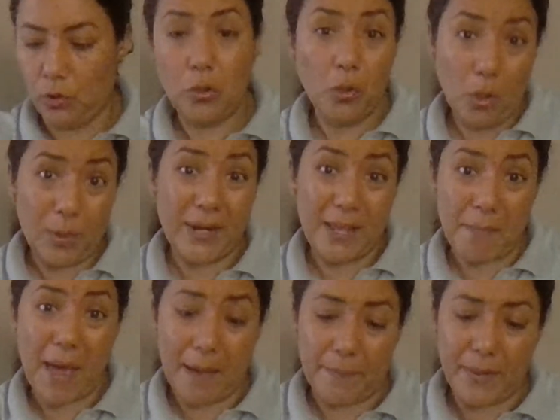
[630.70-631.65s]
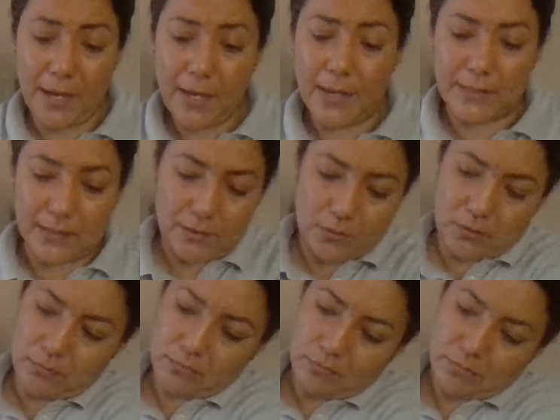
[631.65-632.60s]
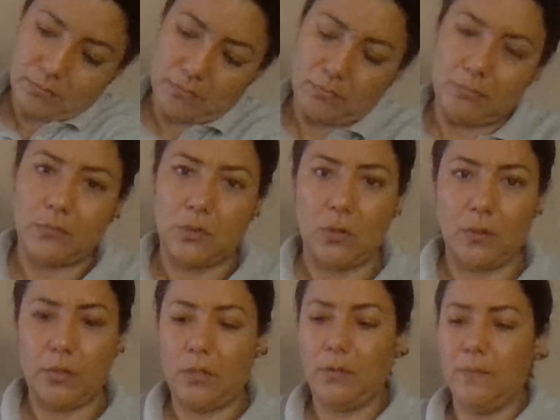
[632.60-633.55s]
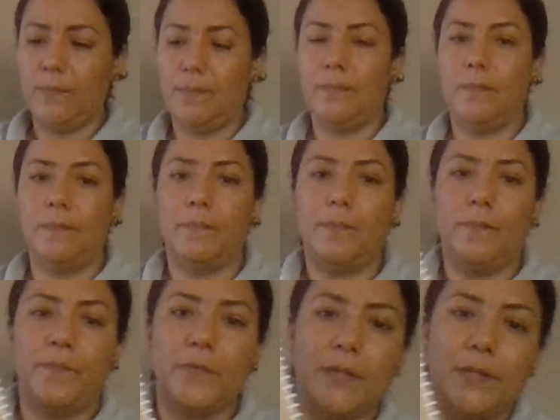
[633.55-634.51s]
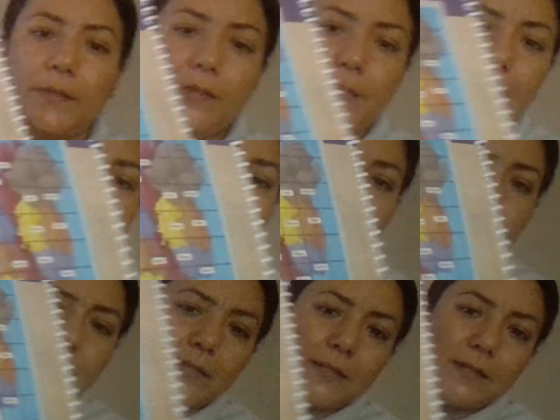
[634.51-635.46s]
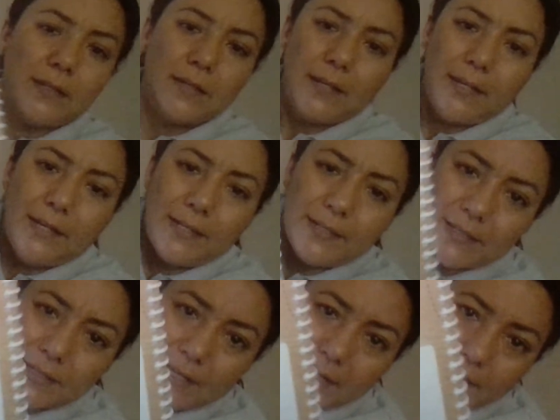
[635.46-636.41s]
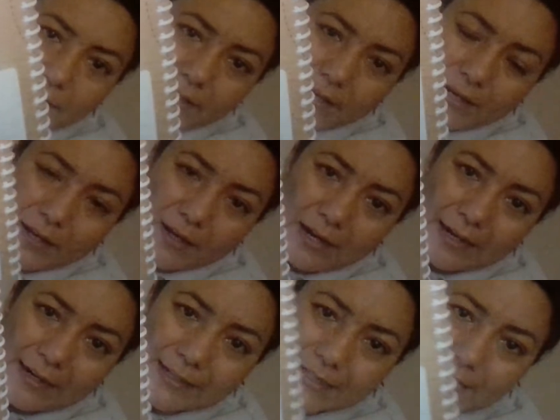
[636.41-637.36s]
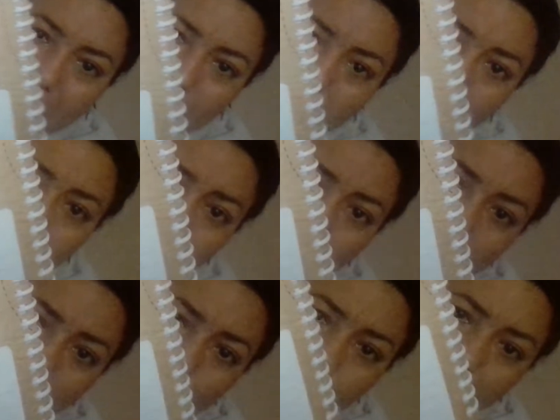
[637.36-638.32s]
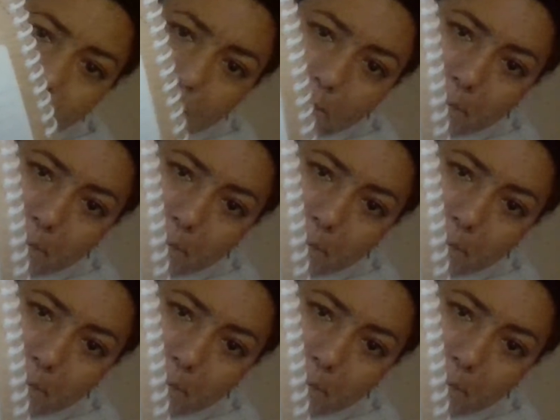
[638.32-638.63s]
You know what a map is, don't you? This is an example of a